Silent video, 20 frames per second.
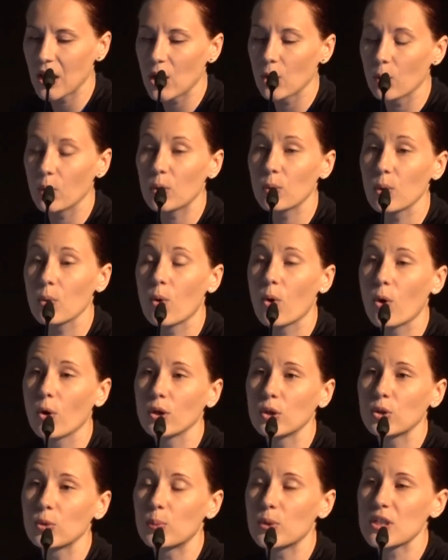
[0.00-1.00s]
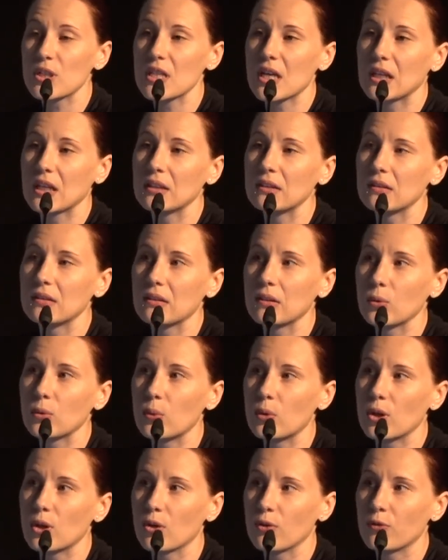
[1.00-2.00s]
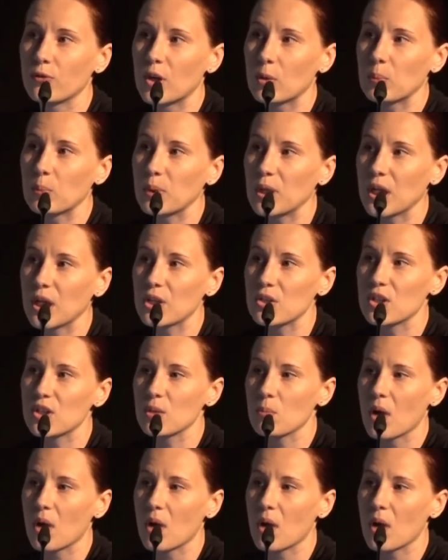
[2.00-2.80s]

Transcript: where we're going to present the work of our PhD